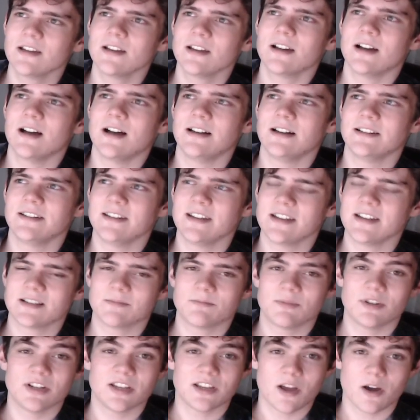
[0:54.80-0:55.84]
Uh, today's a
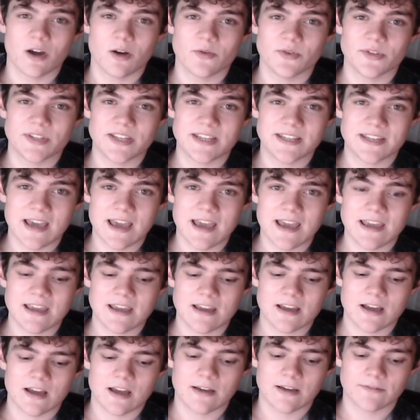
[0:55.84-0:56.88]
pretty cozy day.
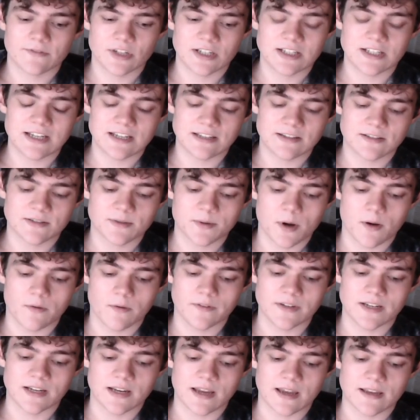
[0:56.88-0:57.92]
After I take this
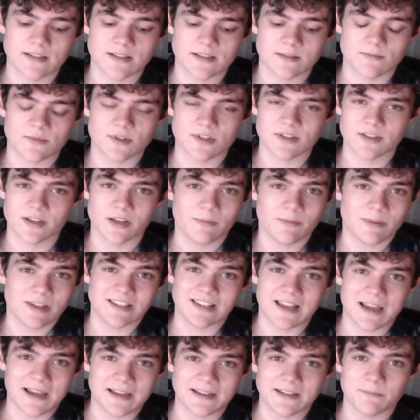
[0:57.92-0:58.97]
COVID test, I'm just going to be
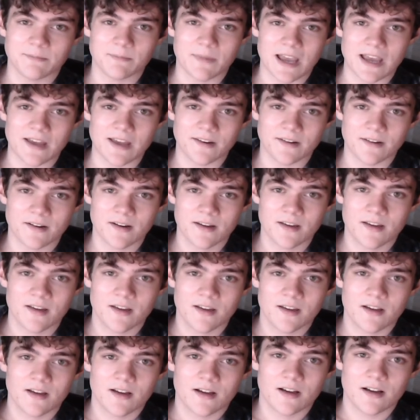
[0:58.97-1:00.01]
laying in bed.
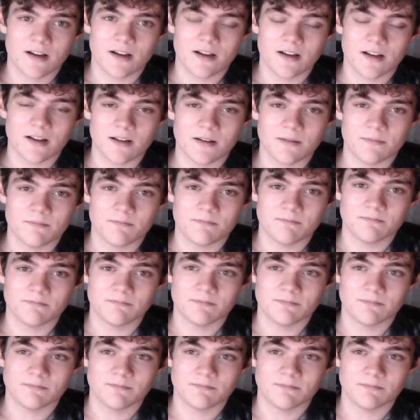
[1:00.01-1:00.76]
Um,